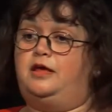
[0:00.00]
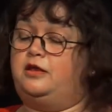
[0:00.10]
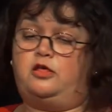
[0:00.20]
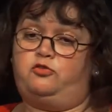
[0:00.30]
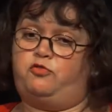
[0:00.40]

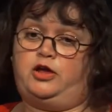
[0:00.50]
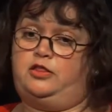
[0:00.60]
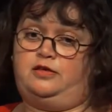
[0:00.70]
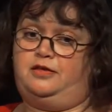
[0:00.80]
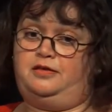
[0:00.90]
another
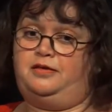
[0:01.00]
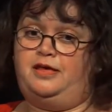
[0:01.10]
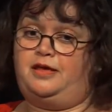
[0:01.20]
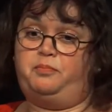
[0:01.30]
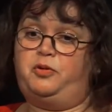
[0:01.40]
writer,
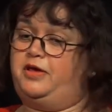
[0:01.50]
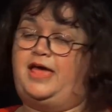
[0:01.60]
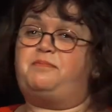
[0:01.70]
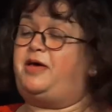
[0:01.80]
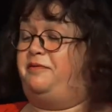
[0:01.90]
a book
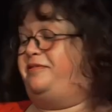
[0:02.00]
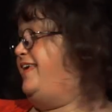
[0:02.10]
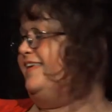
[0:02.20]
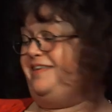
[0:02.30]
came out